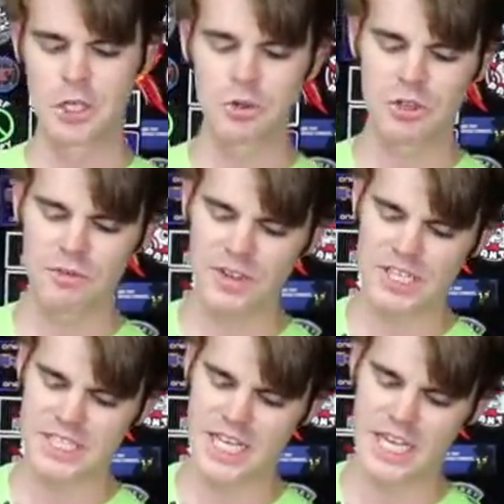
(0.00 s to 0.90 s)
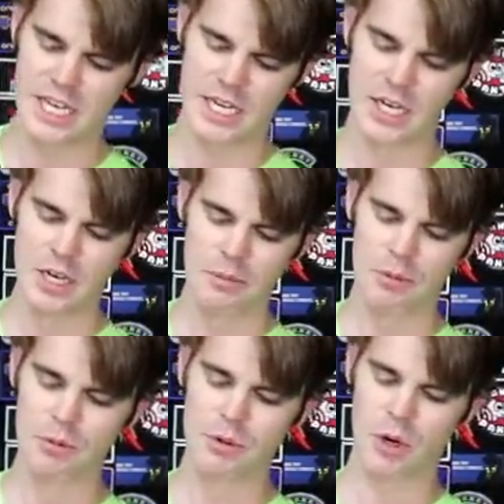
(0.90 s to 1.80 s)
you can fit 10
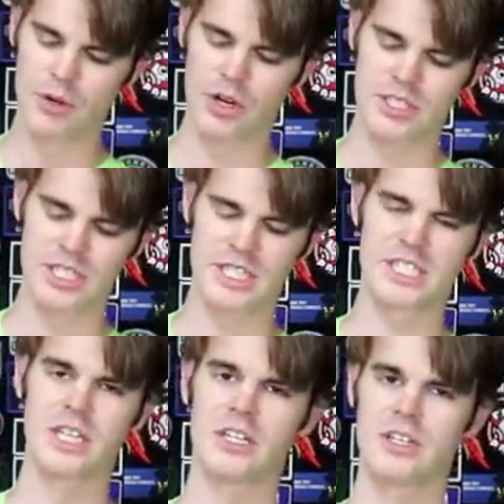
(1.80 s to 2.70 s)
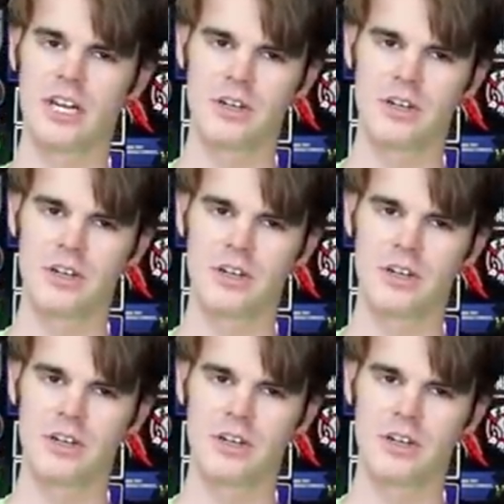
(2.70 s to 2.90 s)
Boomco darts in a cylinder.